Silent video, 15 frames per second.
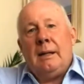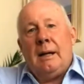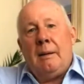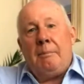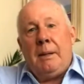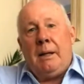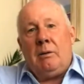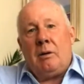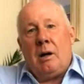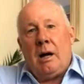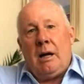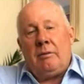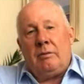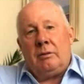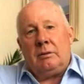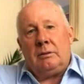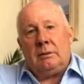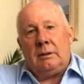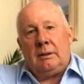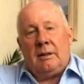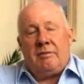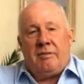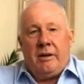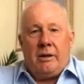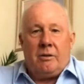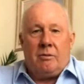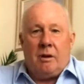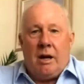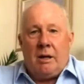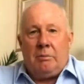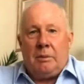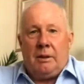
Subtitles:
a big rival, and they figured right,